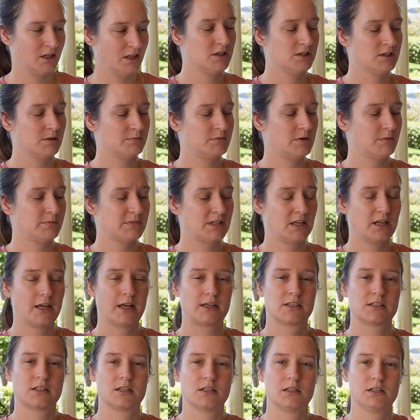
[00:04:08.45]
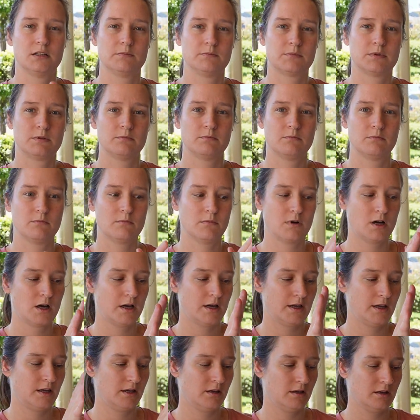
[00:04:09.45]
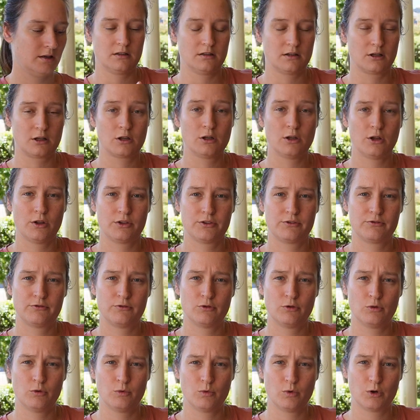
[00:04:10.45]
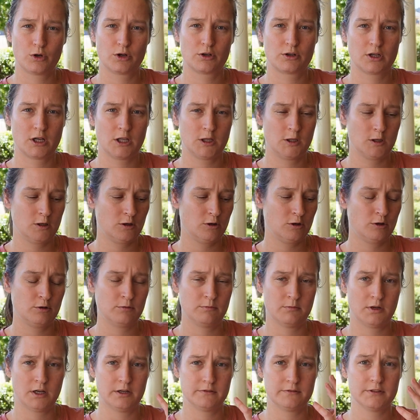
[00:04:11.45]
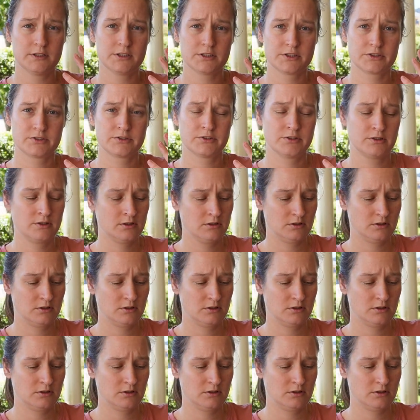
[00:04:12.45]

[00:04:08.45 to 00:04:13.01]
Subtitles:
Sometimes I like to clip my cloth for watercolor on my wrist.